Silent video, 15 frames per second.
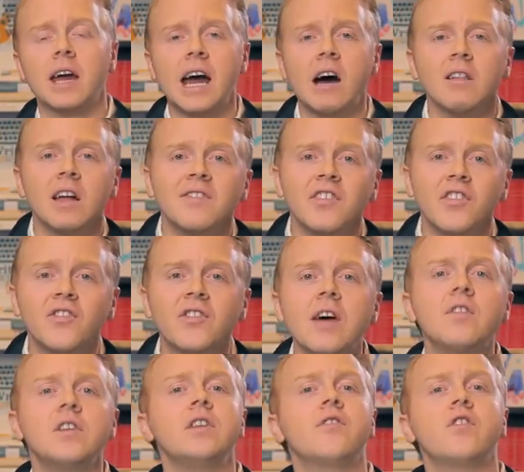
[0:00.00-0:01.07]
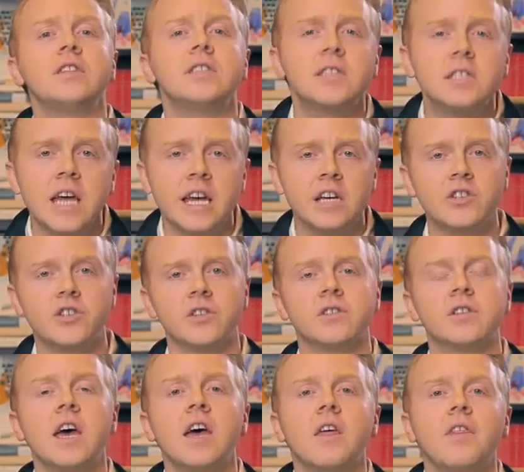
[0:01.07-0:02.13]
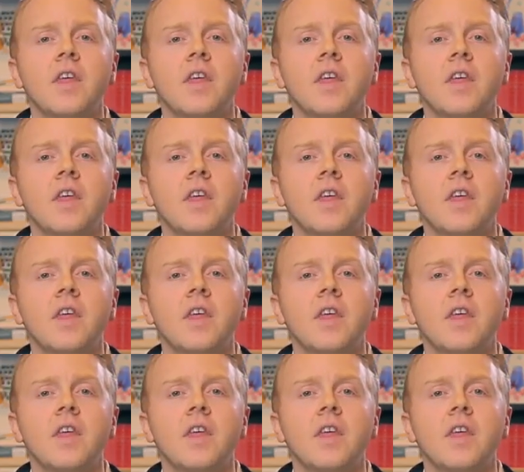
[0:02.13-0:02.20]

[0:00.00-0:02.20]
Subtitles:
I outline the 7 different stages